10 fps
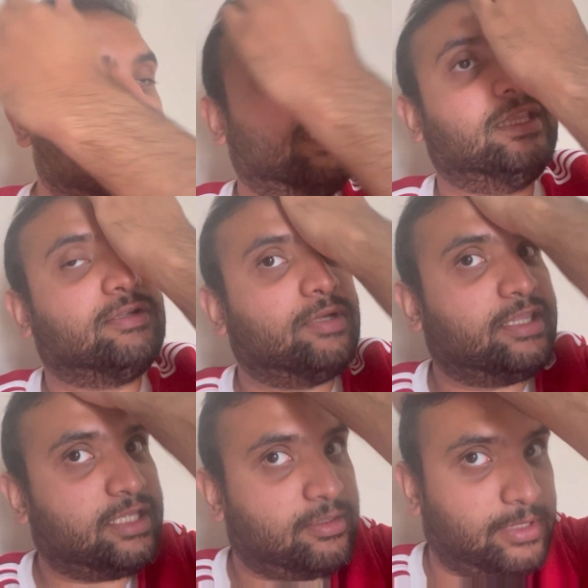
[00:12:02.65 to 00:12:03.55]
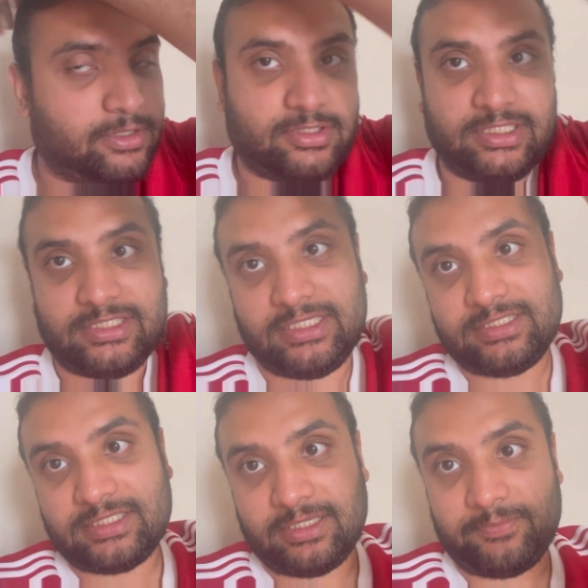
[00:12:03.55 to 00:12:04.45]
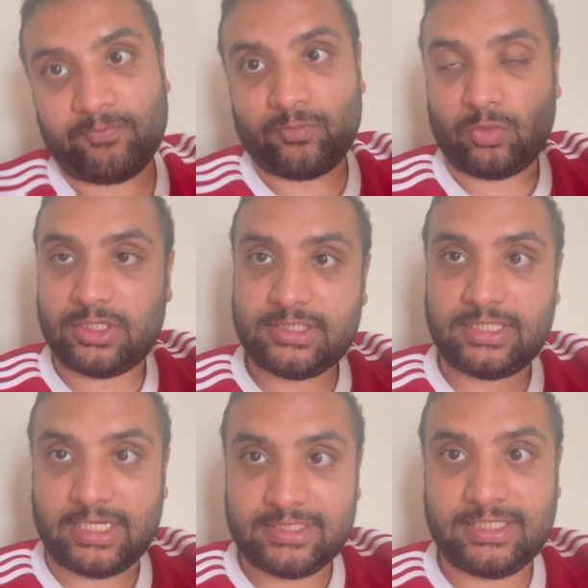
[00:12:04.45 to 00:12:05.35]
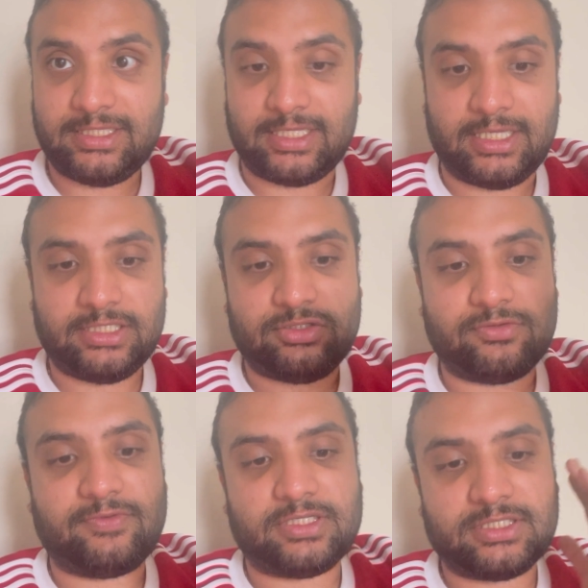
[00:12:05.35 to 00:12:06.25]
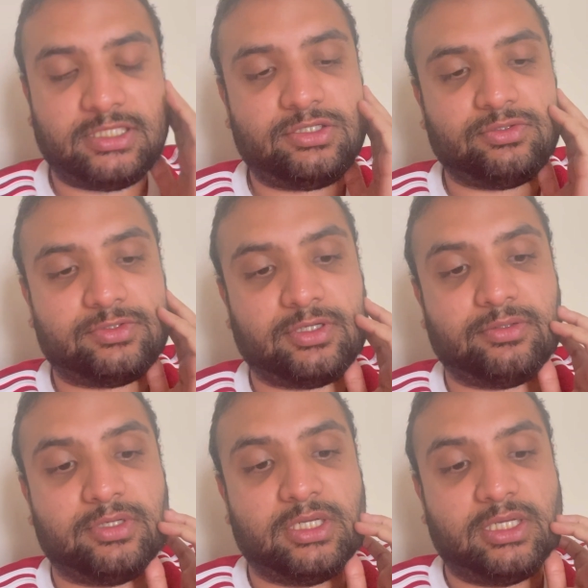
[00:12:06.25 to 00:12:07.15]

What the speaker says: And the great thing about this is once that's in there, it should fix the issue. So